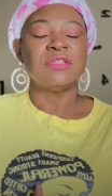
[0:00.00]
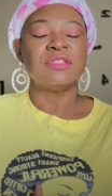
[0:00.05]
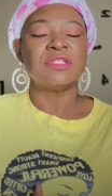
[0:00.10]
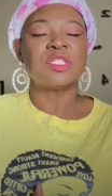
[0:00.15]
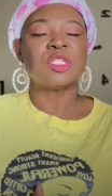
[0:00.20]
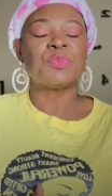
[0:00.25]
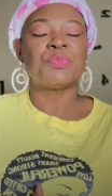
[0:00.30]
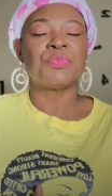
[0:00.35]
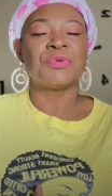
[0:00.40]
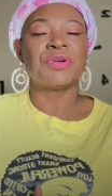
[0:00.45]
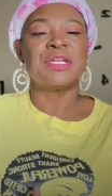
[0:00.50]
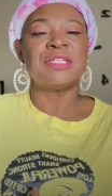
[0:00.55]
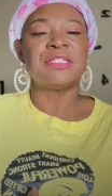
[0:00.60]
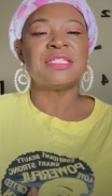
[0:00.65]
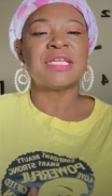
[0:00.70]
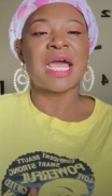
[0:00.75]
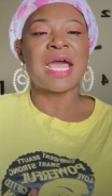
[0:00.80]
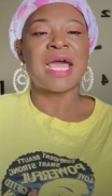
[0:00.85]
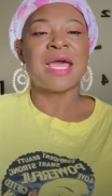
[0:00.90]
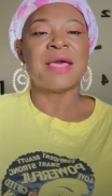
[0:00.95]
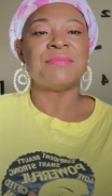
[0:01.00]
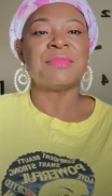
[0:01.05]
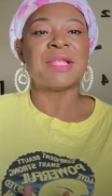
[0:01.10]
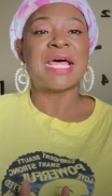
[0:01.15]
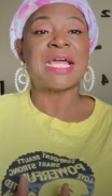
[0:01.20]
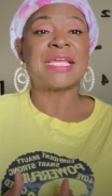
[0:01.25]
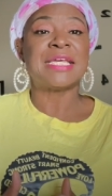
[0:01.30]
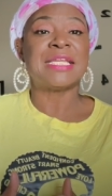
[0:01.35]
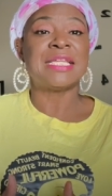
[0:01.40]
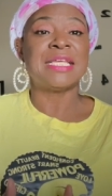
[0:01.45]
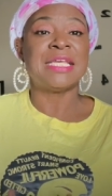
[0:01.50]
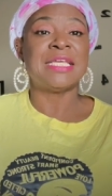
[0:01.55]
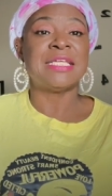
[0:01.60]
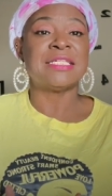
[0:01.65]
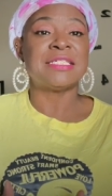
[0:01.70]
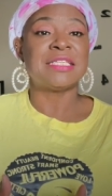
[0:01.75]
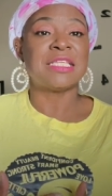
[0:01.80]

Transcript: springtime like it is